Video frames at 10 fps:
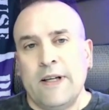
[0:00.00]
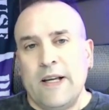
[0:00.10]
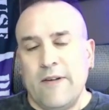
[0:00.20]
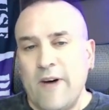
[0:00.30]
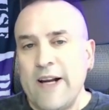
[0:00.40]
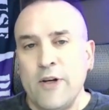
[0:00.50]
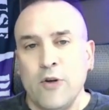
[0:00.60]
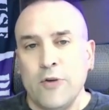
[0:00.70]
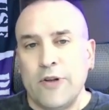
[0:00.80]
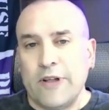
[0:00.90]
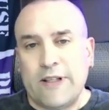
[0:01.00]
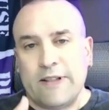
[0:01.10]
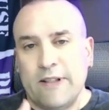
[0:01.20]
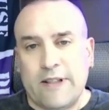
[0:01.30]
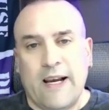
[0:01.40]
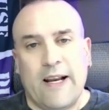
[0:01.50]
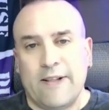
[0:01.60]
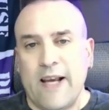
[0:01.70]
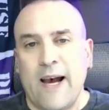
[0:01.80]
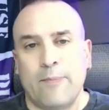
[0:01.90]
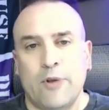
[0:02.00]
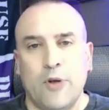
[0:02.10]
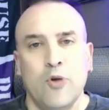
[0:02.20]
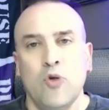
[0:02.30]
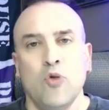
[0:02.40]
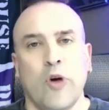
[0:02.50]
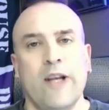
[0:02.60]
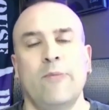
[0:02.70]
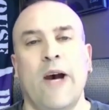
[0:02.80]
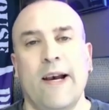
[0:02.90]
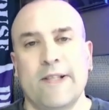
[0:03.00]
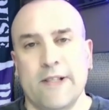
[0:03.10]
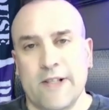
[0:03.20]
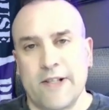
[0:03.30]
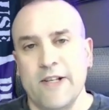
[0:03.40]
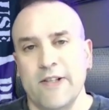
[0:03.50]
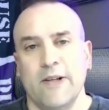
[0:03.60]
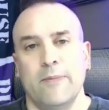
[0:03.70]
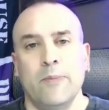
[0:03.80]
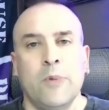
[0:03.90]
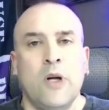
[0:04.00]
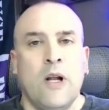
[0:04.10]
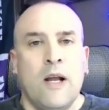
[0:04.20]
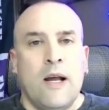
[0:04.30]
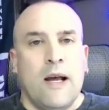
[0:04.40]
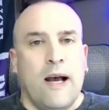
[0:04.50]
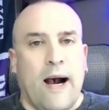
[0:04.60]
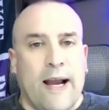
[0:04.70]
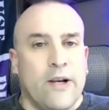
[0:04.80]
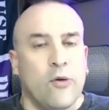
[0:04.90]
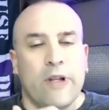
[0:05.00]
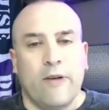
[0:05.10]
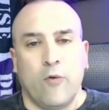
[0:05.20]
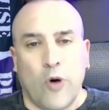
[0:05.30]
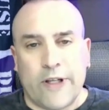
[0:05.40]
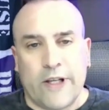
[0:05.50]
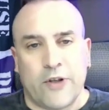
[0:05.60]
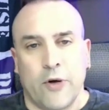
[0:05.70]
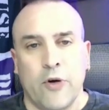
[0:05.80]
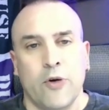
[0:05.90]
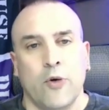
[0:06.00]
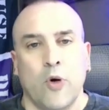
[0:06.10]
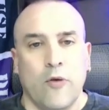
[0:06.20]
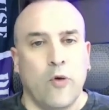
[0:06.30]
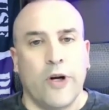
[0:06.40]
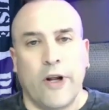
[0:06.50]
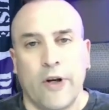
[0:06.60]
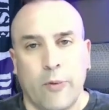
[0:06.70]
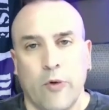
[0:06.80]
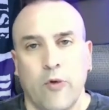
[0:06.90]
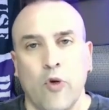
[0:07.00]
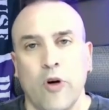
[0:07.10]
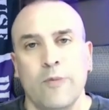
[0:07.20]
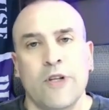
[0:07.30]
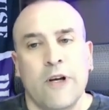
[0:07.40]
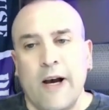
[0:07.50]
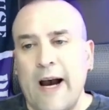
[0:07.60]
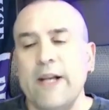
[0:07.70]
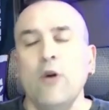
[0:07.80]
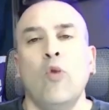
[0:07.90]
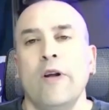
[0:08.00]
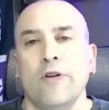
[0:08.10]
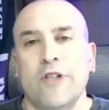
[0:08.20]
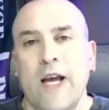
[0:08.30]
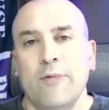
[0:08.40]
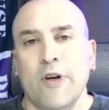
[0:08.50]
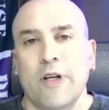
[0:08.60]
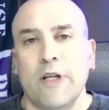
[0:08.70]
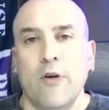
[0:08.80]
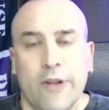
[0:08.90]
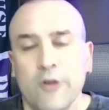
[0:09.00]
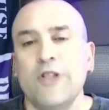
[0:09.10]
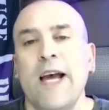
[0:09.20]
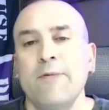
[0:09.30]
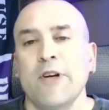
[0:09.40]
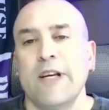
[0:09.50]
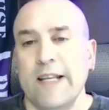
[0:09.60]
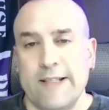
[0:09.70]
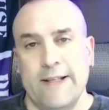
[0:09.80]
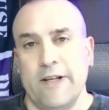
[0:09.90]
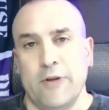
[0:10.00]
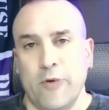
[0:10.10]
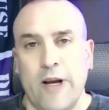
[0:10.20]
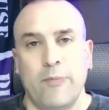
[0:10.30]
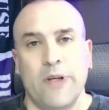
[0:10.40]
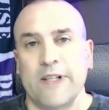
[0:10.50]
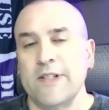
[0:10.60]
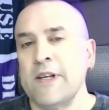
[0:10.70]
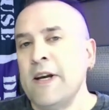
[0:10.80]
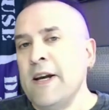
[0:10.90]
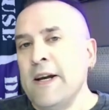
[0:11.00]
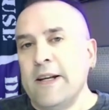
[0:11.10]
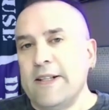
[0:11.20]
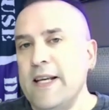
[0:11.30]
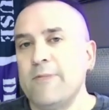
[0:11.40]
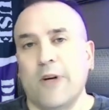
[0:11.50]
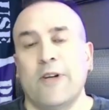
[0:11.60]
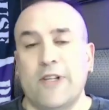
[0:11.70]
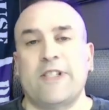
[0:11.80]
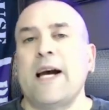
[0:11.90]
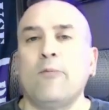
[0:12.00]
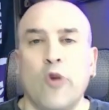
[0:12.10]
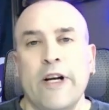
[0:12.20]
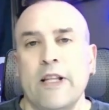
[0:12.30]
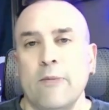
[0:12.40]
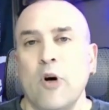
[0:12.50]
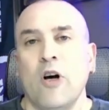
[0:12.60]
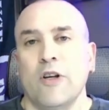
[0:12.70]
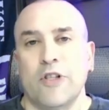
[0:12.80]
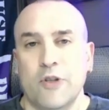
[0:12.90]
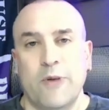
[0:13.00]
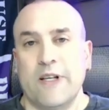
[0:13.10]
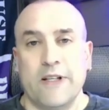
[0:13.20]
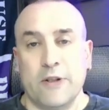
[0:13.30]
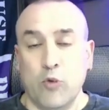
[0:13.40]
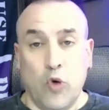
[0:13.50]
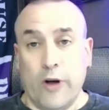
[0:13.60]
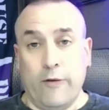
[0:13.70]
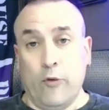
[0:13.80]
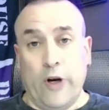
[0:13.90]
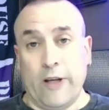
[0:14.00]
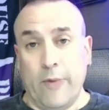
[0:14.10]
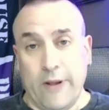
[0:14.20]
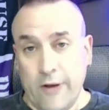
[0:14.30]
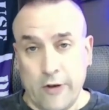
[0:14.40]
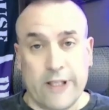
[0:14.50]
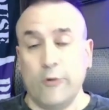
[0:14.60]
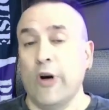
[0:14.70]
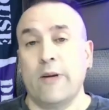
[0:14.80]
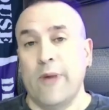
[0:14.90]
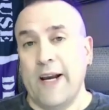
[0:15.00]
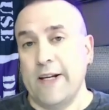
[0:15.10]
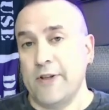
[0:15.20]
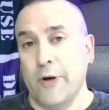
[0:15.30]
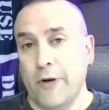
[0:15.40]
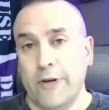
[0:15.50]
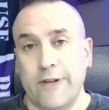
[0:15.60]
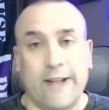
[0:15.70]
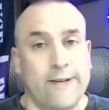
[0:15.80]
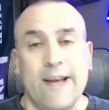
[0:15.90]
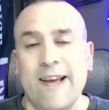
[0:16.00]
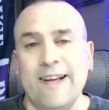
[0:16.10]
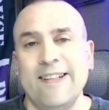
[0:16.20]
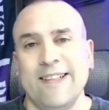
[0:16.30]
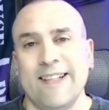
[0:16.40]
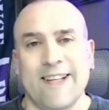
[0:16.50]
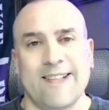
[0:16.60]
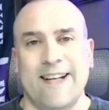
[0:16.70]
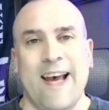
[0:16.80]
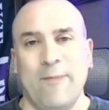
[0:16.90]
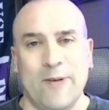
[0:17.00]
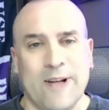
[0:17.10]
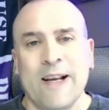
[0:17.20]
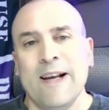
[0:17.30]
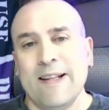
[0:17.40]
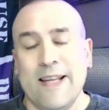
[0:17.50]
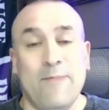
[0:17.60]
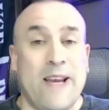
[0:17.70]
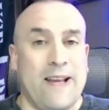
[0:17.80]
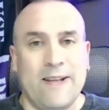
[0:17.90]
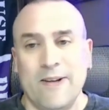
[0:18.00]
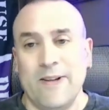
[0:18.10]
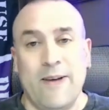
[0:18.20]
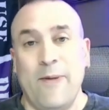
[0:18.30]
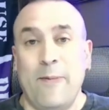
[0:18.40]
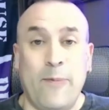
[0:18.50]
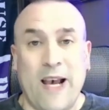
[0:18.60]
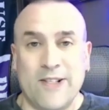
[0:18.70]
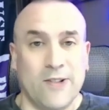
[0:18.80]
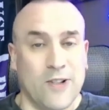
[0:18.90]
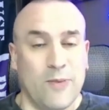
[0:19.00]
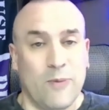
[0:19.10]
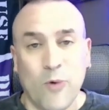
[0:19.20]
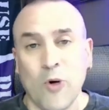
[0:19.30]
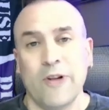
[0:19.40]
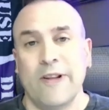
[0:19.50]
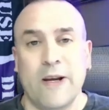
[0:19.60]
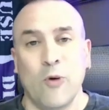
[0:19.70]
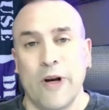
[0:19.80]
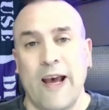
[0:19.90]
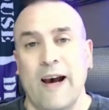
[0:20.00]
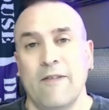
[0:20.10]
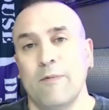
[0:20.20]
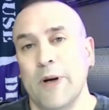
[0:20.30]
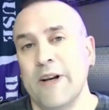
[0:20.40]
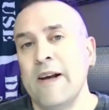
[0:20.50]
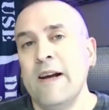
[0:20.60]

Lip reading: if I know the kind of top two running backs in a system, I know that if one gets hurt or if one underperforms, I know where those snaps are going to go. And those snaps are going to exist, right? Because teams aren't going to stop running the ball just because one of their lead running back gets hurt. That doesn't happen. They may pass a little bit more than they would have, but